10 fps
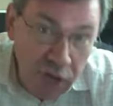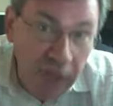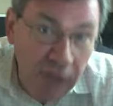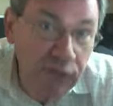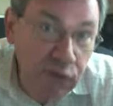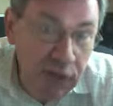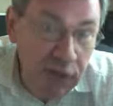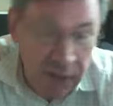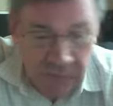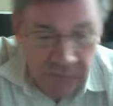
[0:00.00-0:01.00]
not do the
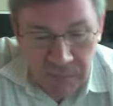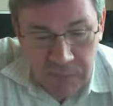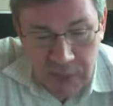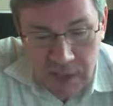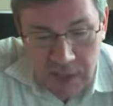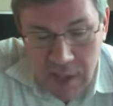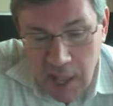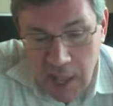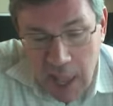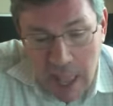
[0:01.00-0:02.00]
lesson.
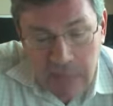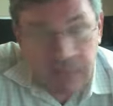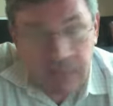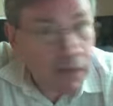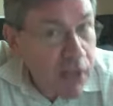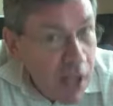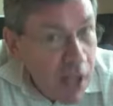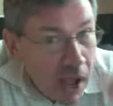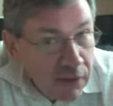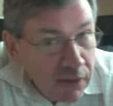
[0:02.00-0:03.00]
And
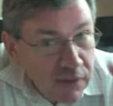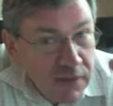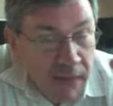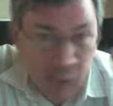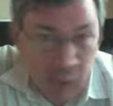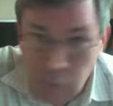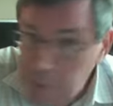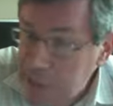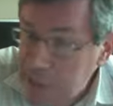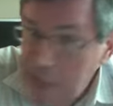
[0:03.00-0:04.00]
other than that, there will
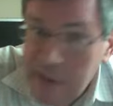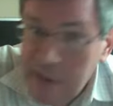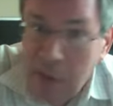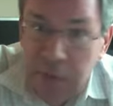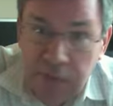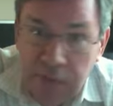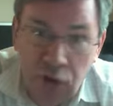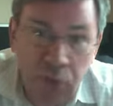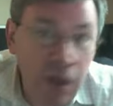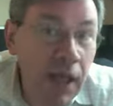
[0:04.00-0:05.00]
be a
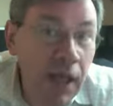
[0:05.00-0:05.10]
midterm,